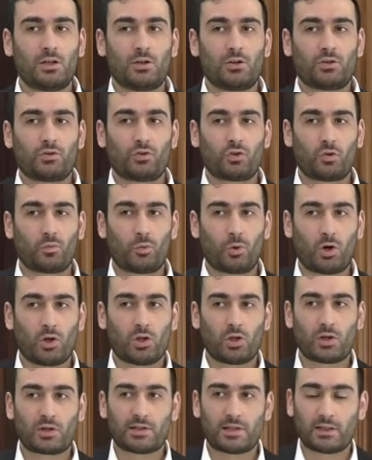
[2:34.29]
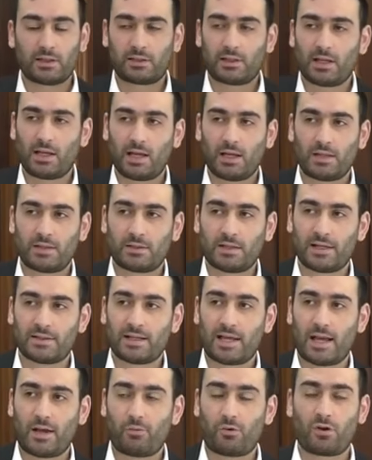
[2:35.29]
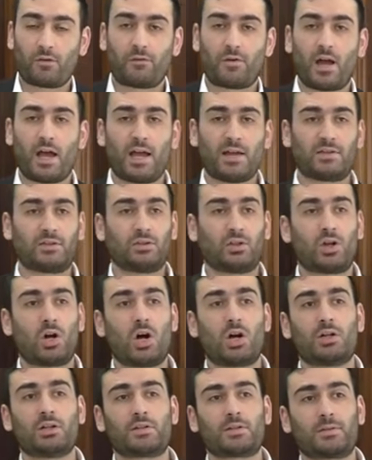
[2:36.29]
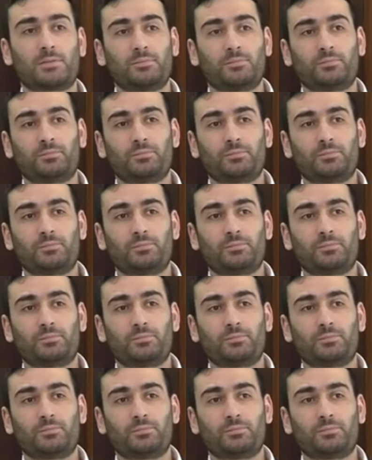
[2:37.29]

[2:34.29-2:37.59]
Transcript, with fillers: So the boy looks at the king and he says, I would have asked the guards.